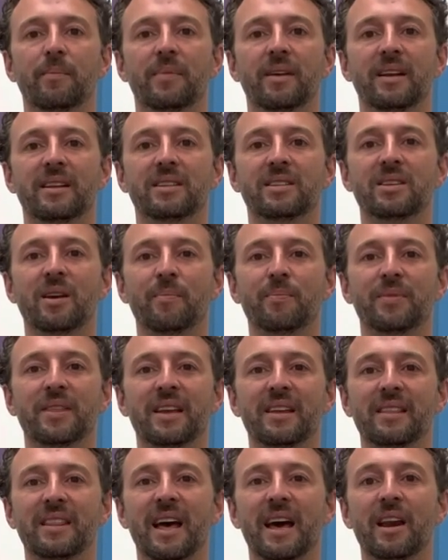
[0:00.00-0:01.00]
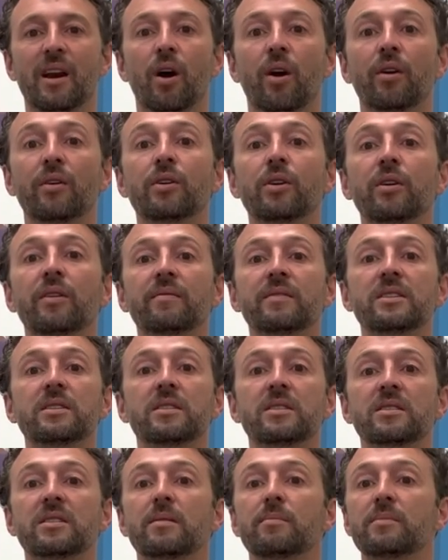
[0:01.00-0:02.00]
something that our nervous
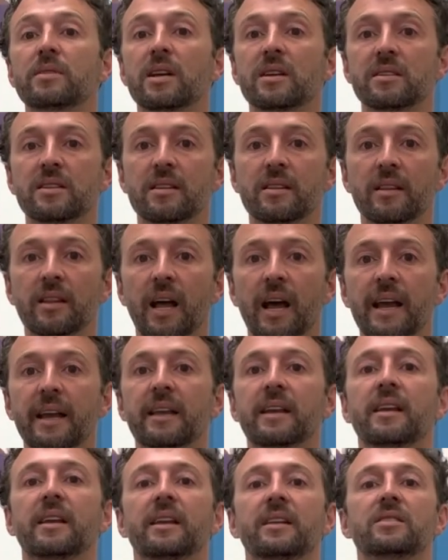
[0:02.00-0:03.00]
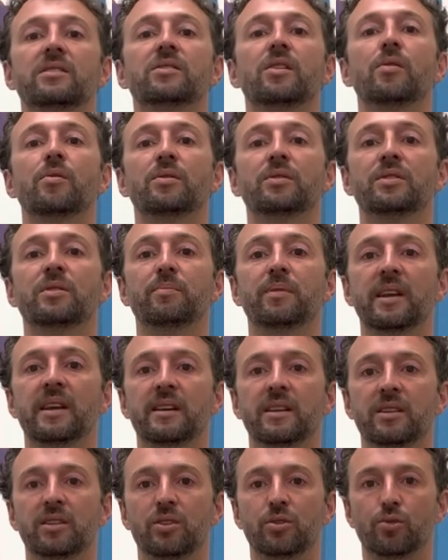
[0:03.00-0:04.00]
system doesn't like. It's going to be in
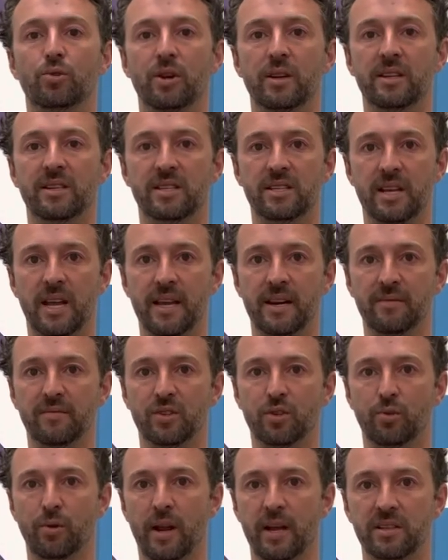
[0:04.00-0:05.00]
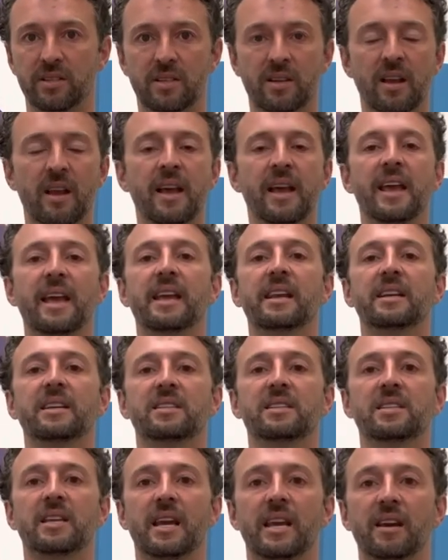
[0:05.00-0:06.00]
a state of stress, in a
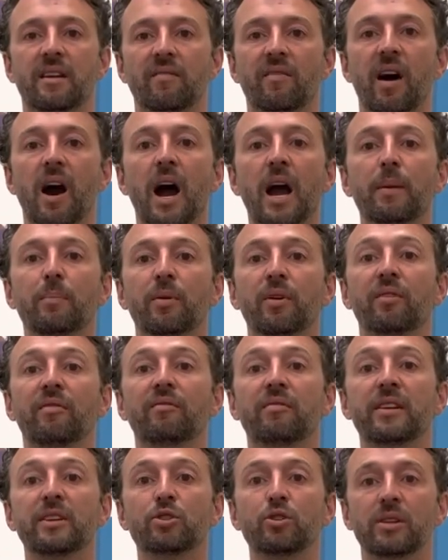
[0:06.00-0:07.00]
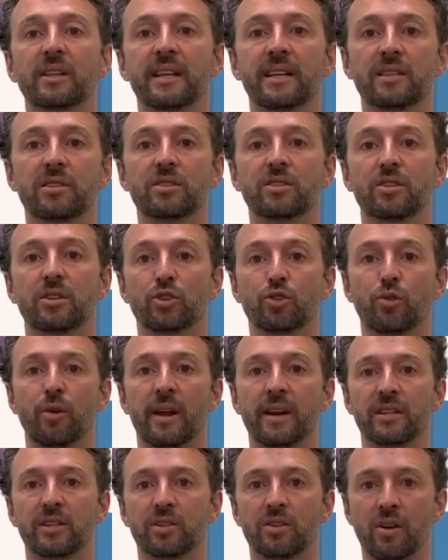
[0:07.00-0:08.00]
state of hypervigilance to try
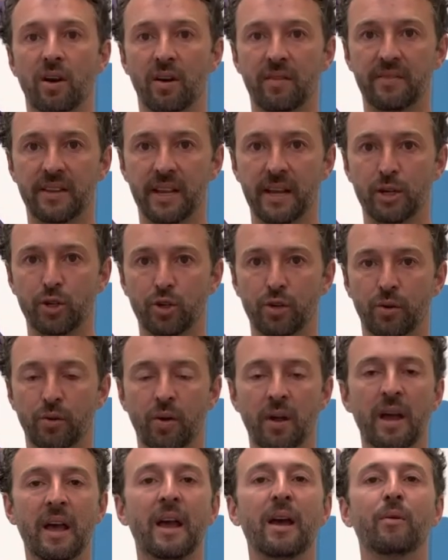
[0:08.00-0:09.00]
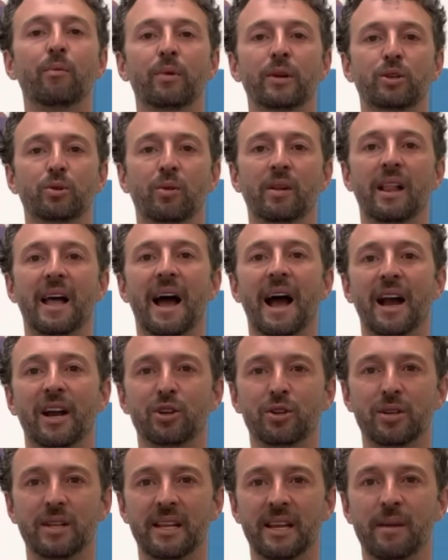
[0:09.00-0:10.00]
to solve the issue, which will
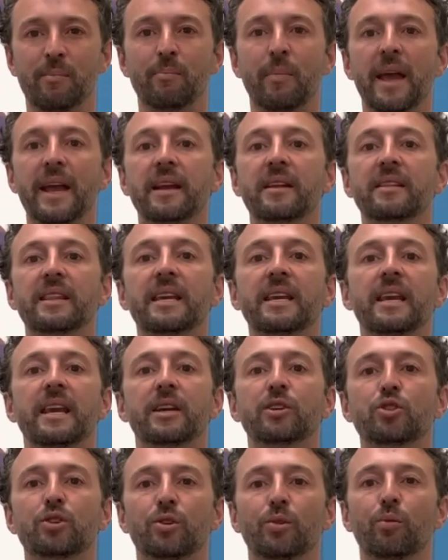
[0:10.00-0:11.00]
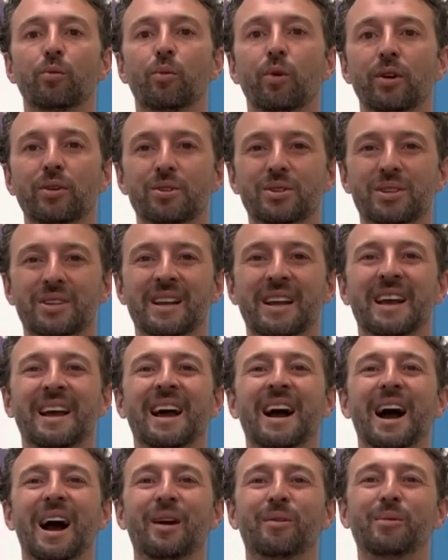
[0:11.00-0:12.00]
actually make the issue worse.
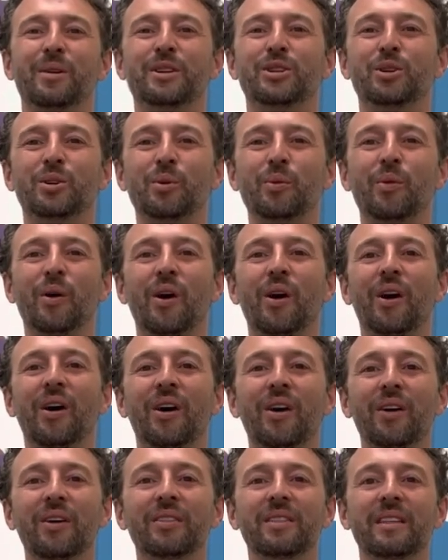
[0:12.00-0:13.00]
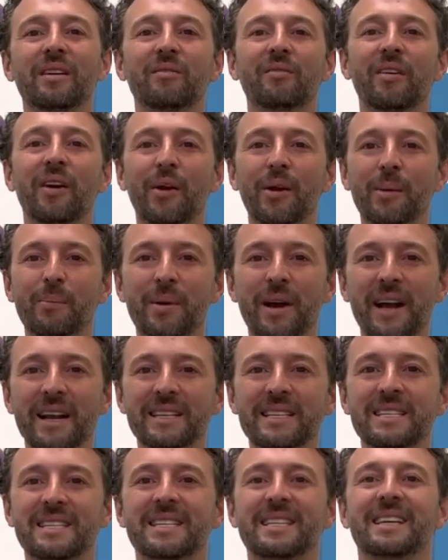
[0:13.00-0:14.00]
I wish you all the very
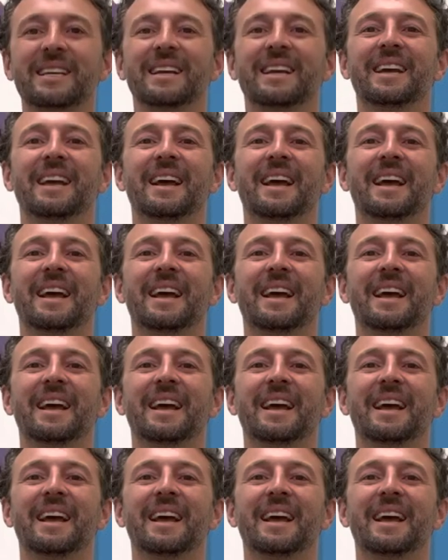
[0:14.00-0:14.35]
best,